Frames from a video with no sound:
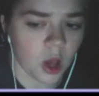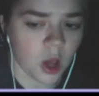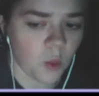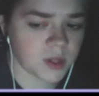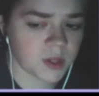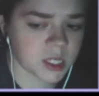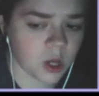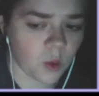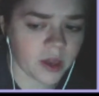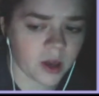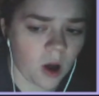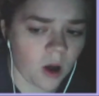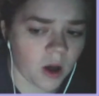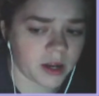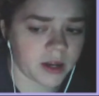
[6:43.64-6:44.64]
What's going
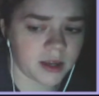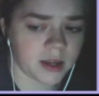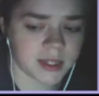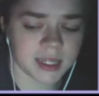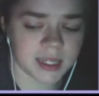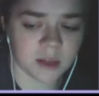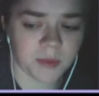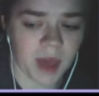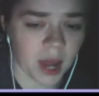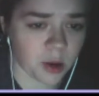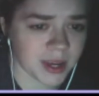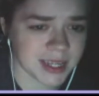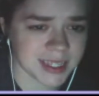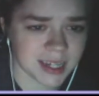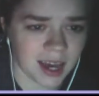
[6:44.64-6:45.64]
on? Did the
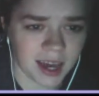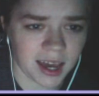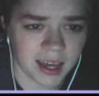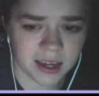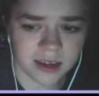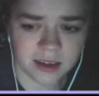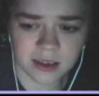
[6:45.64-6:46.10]
batteries die?